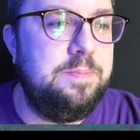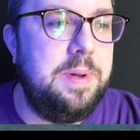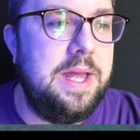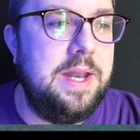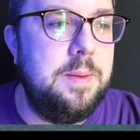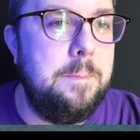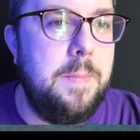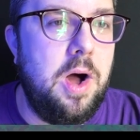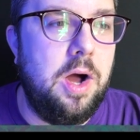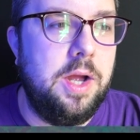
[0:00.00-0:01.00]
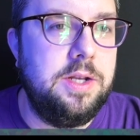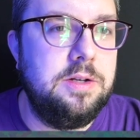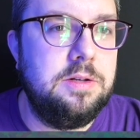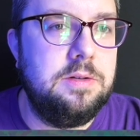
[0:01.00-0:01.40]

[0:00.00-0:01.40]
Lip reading: been mined,